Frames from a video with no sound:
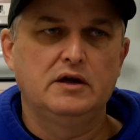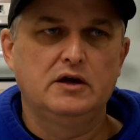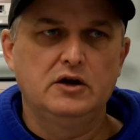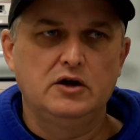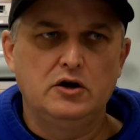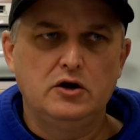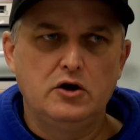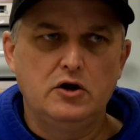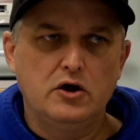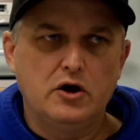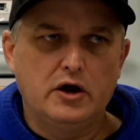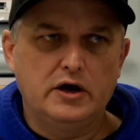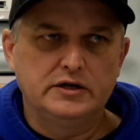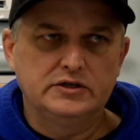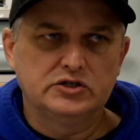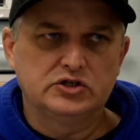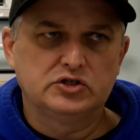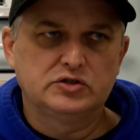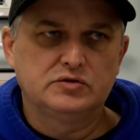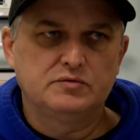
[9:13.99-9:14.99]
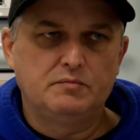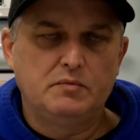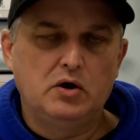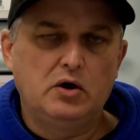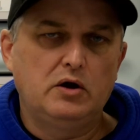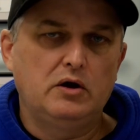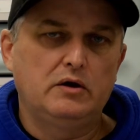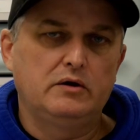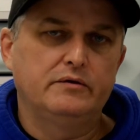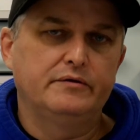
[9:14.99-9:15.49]

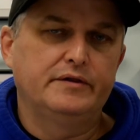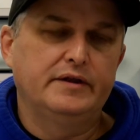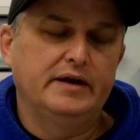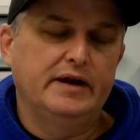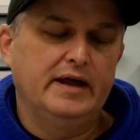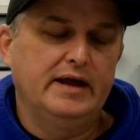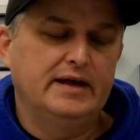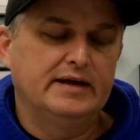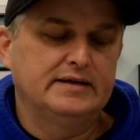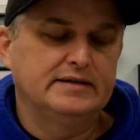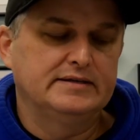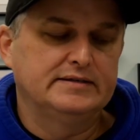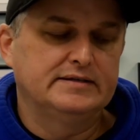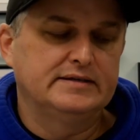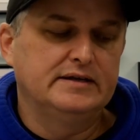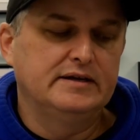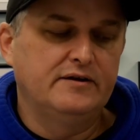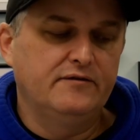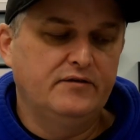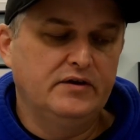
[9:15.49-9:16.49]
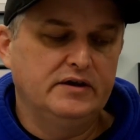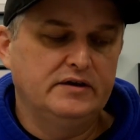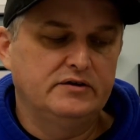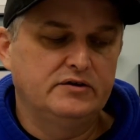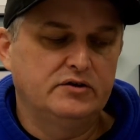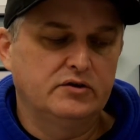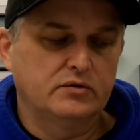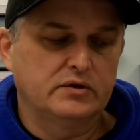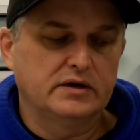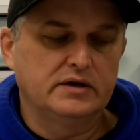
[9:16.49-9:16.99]
non-small that has an evade
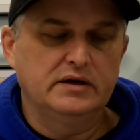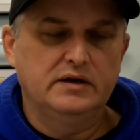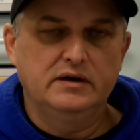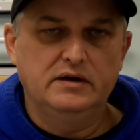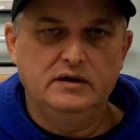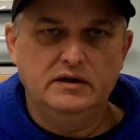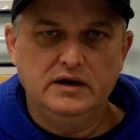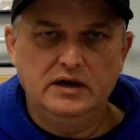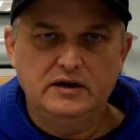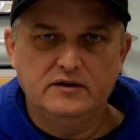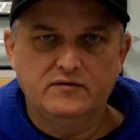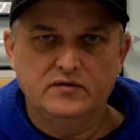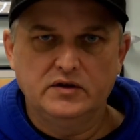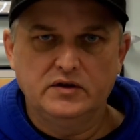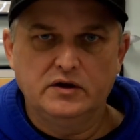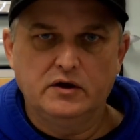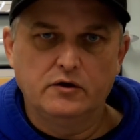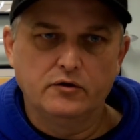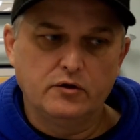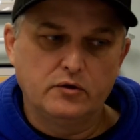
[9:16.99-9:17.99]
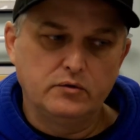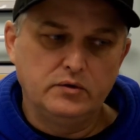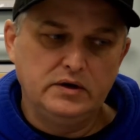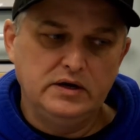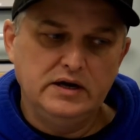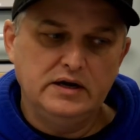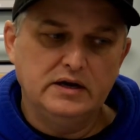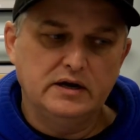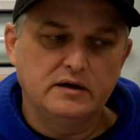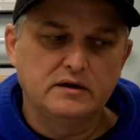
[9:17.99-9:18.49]
token natively, although
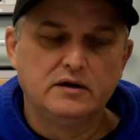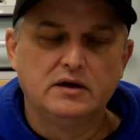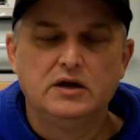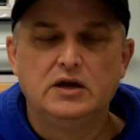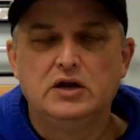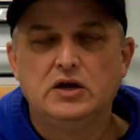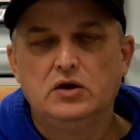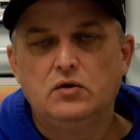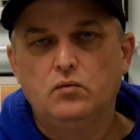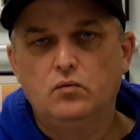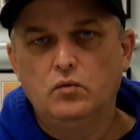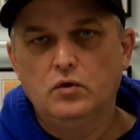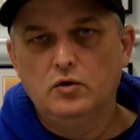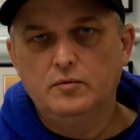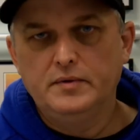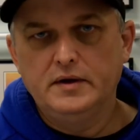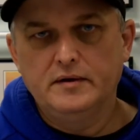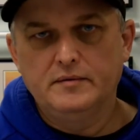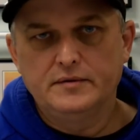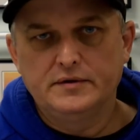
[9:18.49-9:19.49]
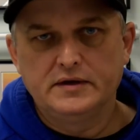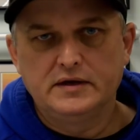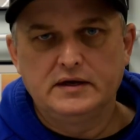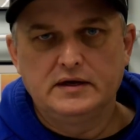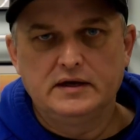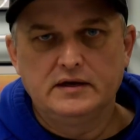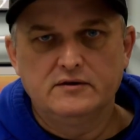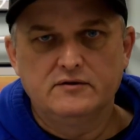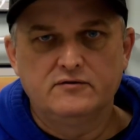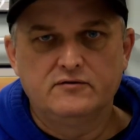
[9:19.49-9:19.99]
Anita will be able to
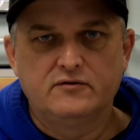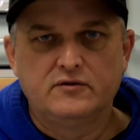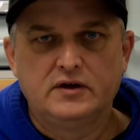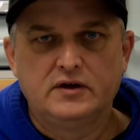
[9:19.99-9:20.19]
give,